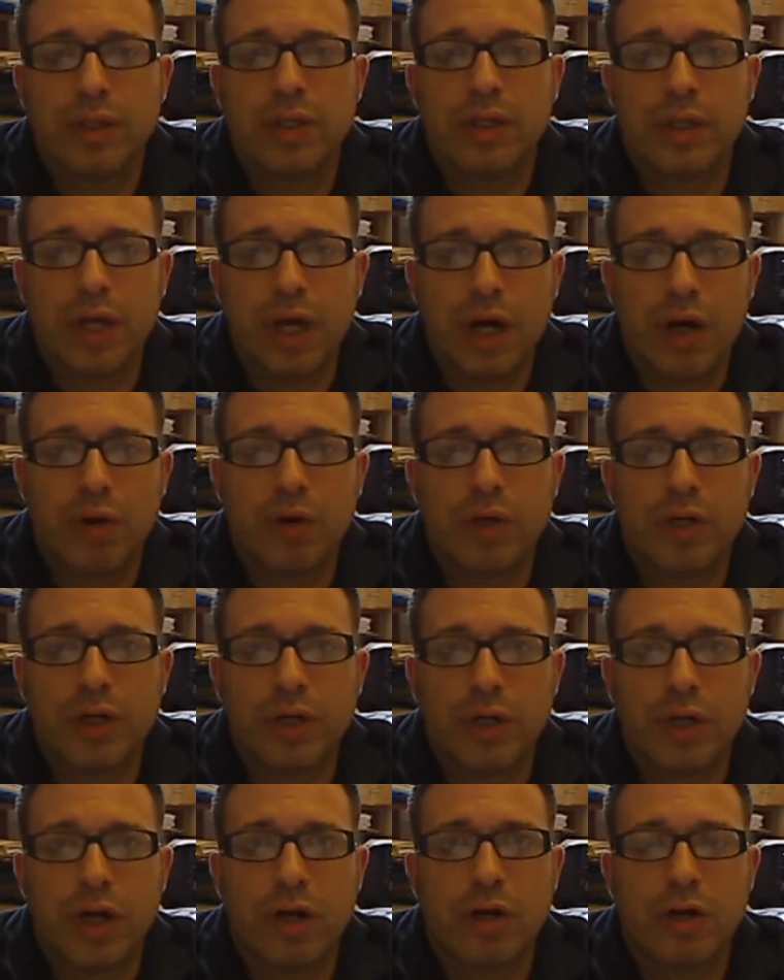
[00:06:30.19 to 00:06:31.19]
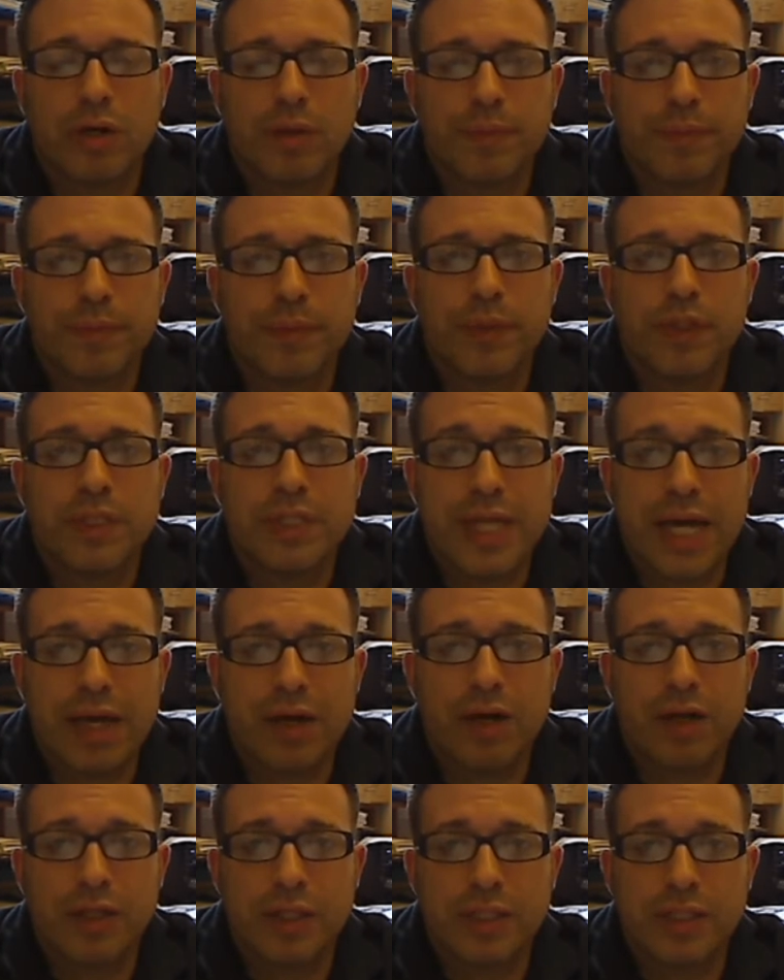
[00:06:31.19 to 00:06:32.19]
our
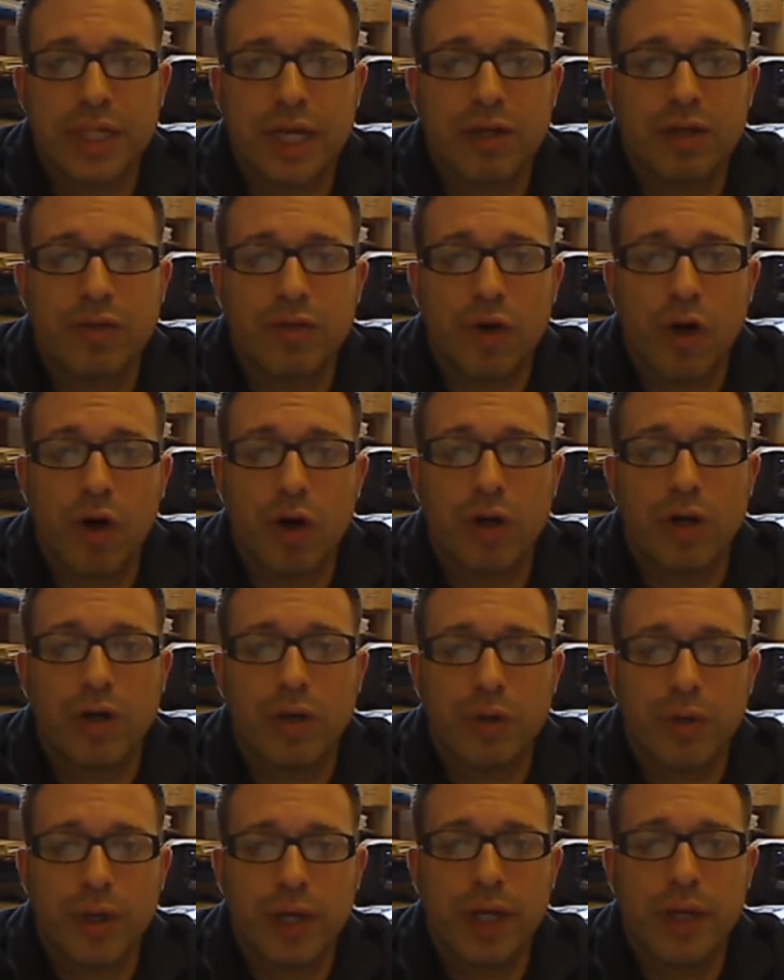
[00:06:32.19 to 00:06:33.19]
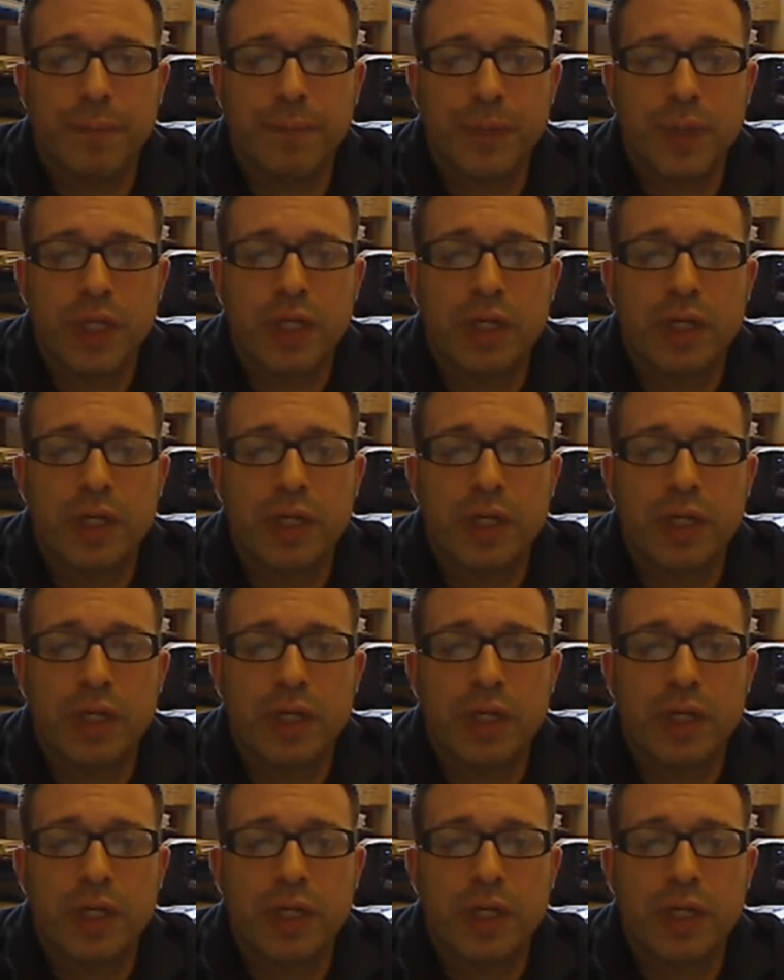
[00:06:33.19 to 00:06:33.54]
sound, or the sound of R. Okay.